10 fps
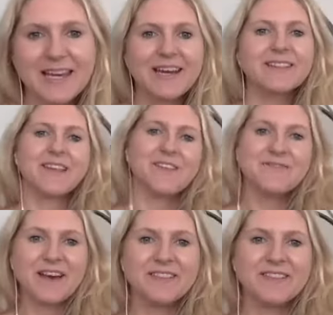I love
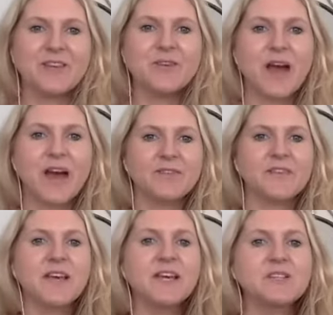that, that you have
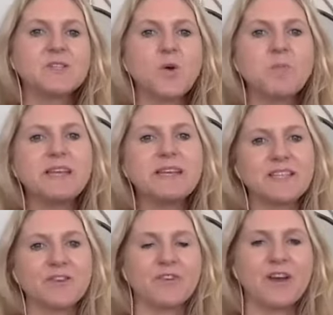so many
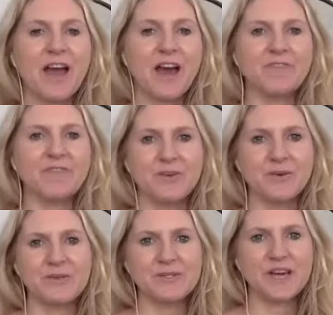different
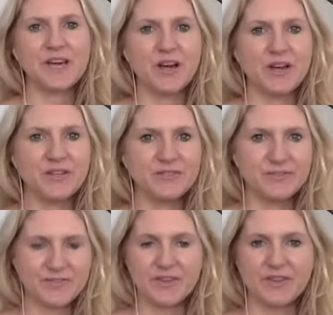avenues
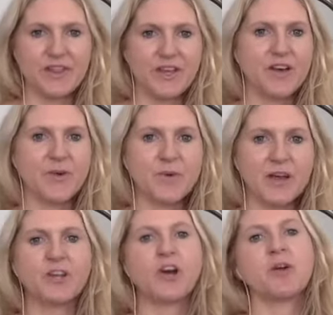of the
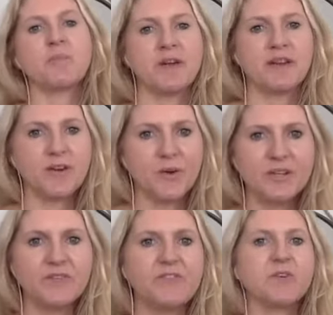red carpet,
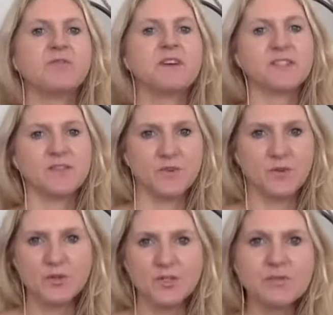going to film
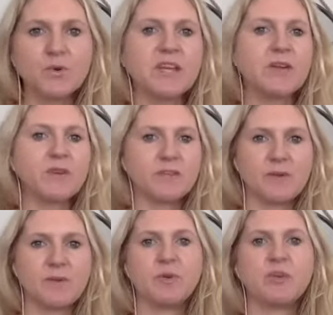festivals, working with
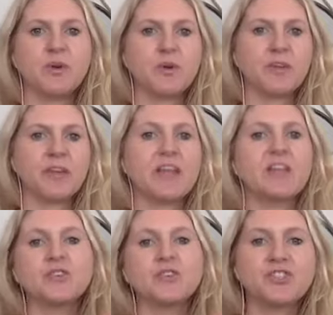people locally, and
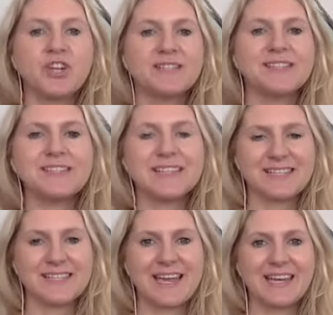you're just as
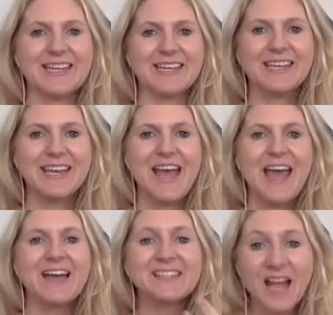excited
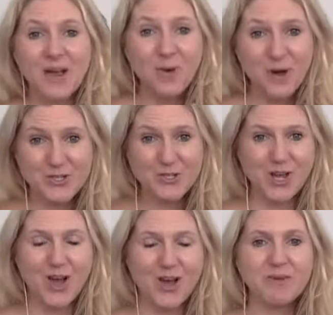as I watch you
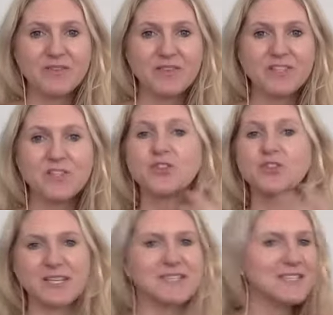talk about this. You're
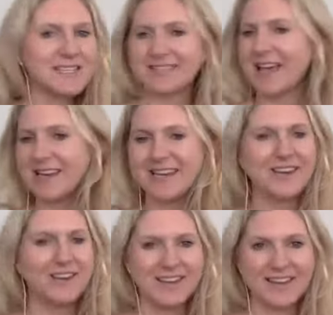just as excited
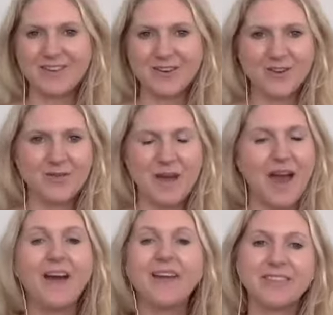on either
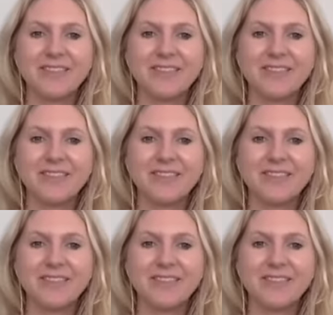path.